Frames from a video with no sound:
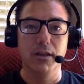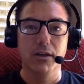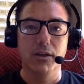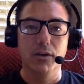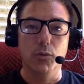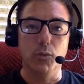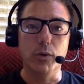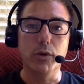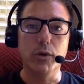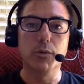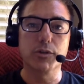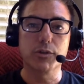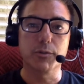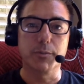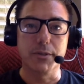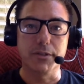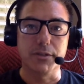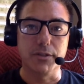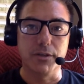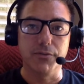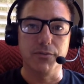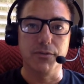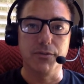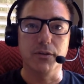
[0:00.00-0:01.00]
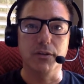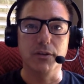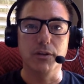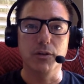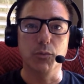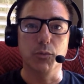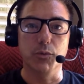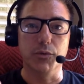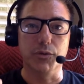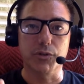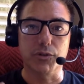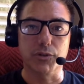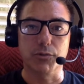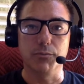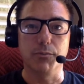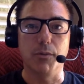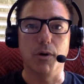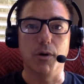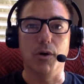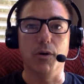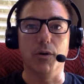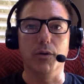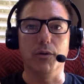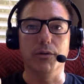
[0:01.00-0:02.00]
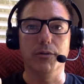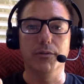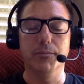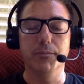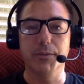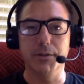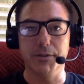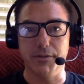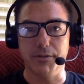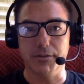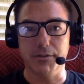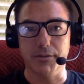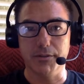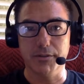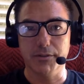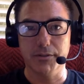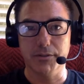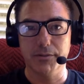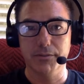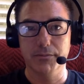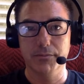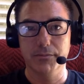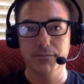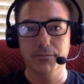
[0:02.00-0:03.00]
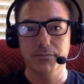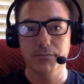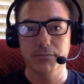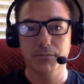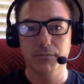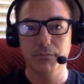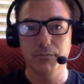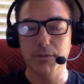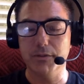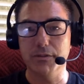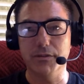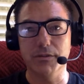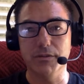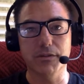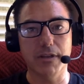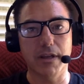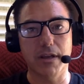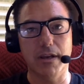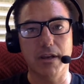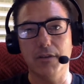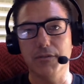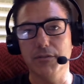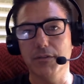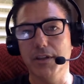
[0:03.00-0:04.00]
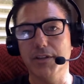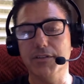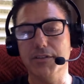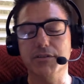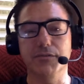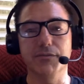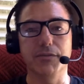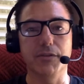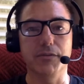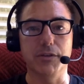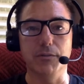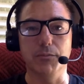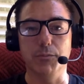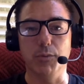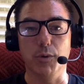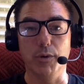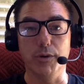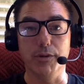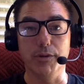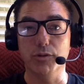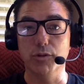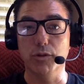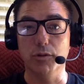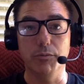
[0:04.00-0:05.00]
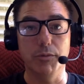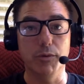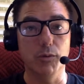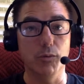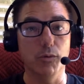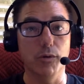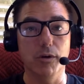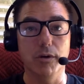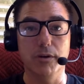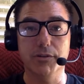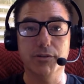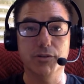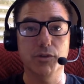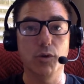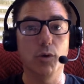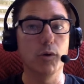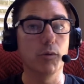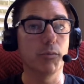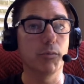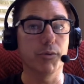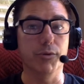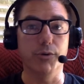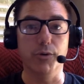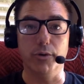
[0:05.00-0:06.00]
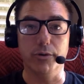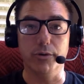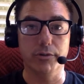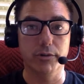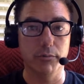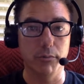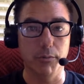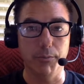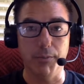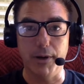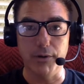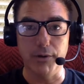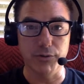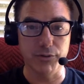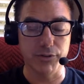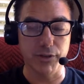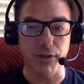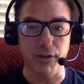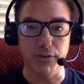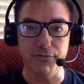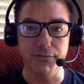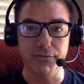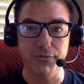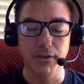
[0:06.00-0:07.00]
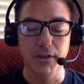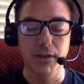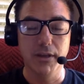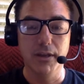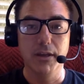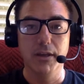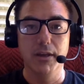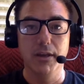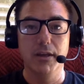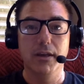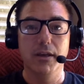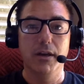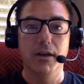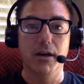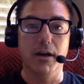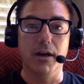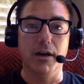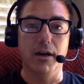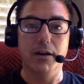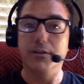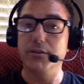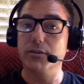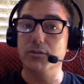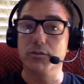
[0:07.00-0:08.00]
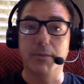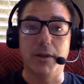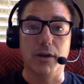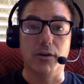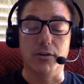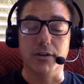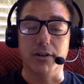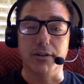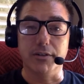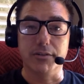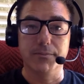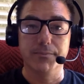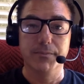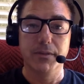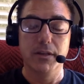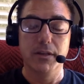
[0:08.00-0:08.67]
We work specifically with small businesses, businesses that have less than 50 employees. You could be a solopreneur, could be by yourself. It doesn't matter to us.